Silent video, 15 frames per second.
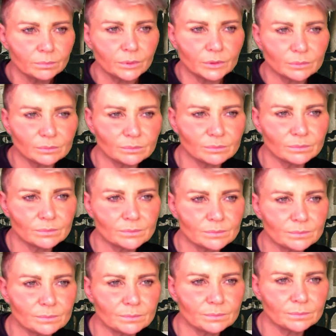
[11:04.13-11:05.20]
But
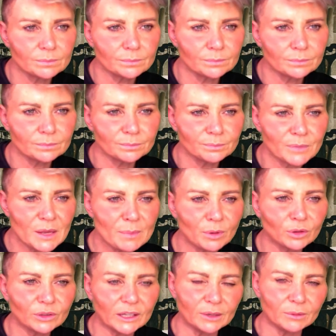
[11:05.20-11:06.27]

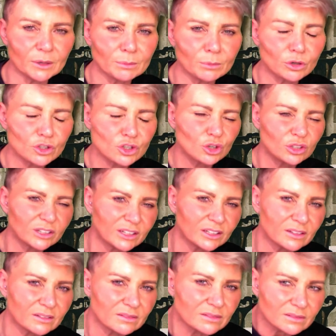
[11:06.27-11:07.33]
people now are more tuned
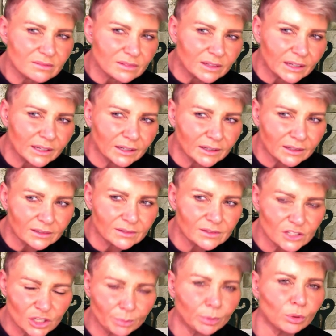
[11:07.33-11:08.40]
in at
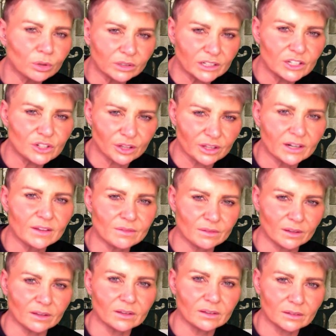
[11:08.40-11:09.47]
supporting each other, I
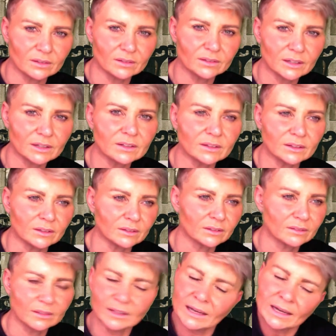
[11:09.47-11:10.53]
think, aren't they?
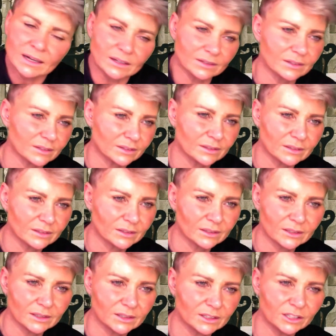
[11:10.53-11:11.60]
They are.
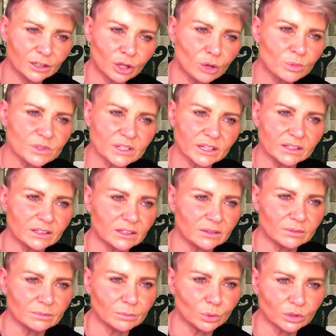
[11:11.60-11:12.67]
You'll always get
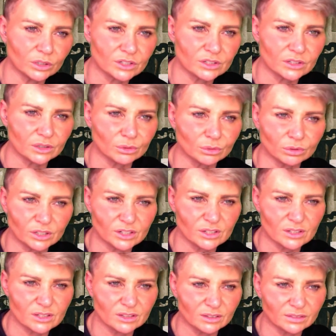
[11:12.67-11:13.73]
your moaners and
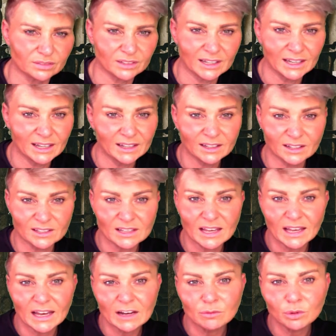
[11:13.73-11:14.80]
groaners and stuff. Christ,
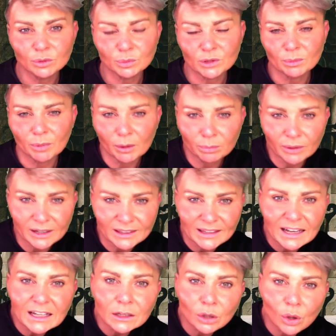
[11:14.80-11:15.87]
I've worked with the public
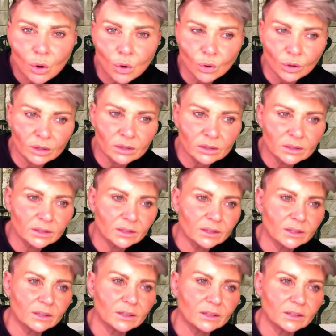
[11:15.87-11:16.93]
that long
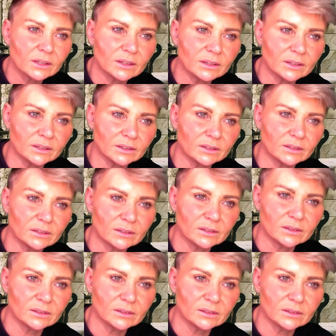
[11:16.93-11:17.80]
that,